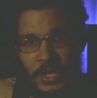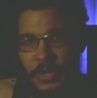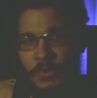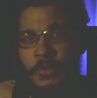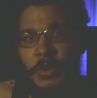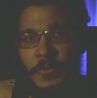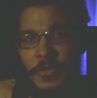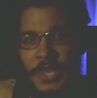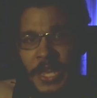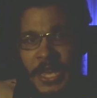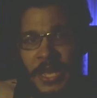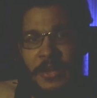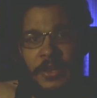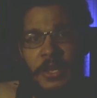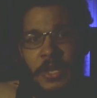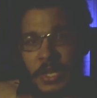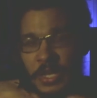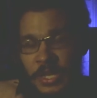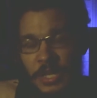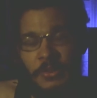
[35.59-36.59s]
With that,
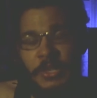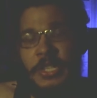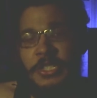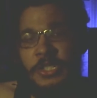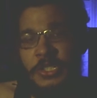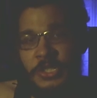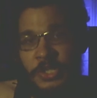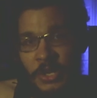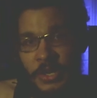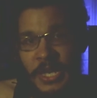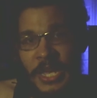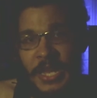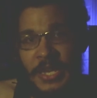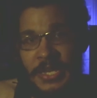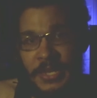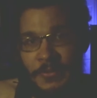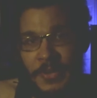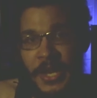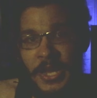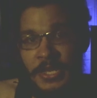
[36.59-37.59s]
let's just go ahead and
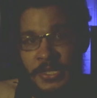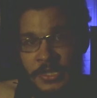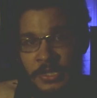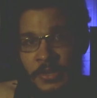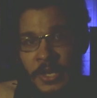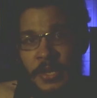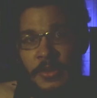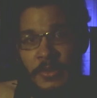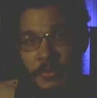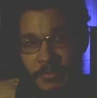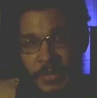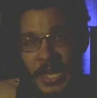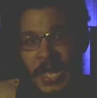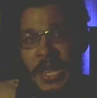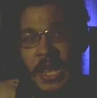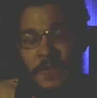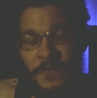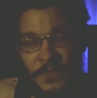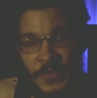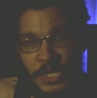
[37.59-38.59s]
get right into it. The
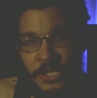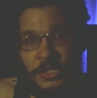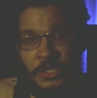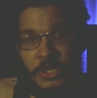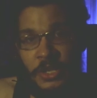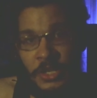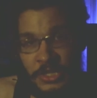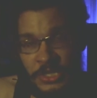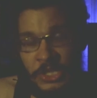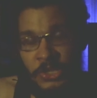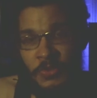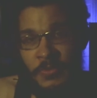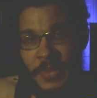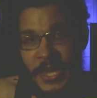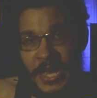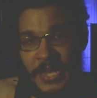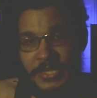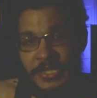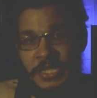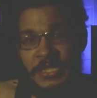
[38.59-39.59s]
buy-in featured two
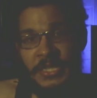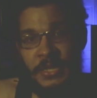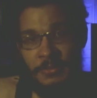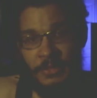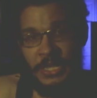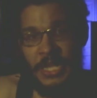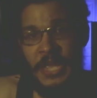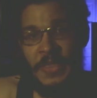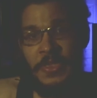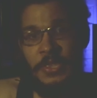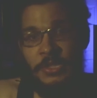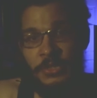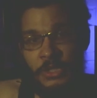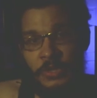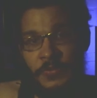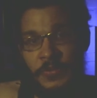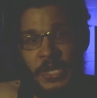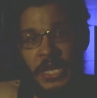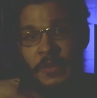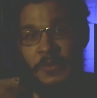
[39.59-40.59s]
matches. I'm glad the
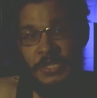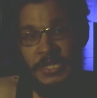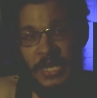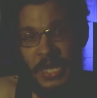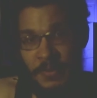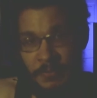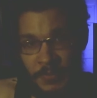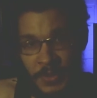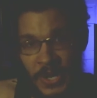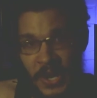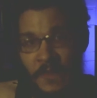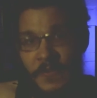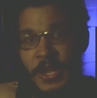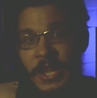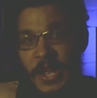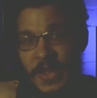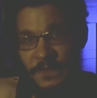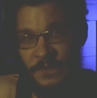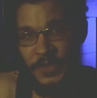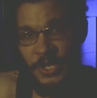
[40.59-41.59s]
Tooth and Nail was not part of it.
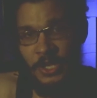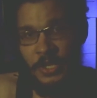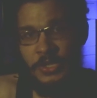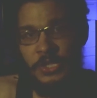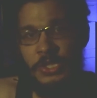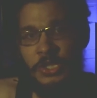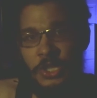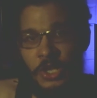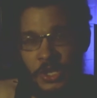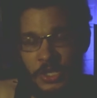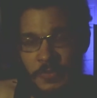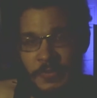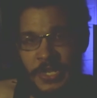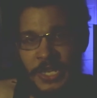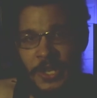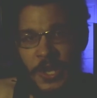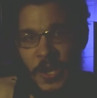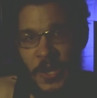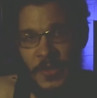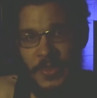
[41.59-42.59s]
I felt it deserved to
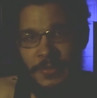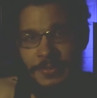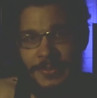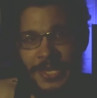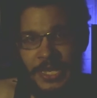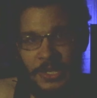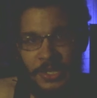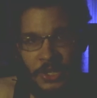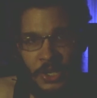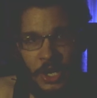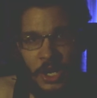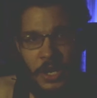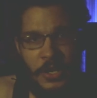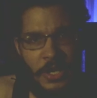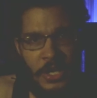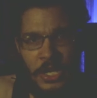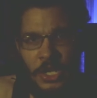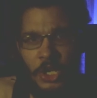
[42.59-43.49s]
be on the main card.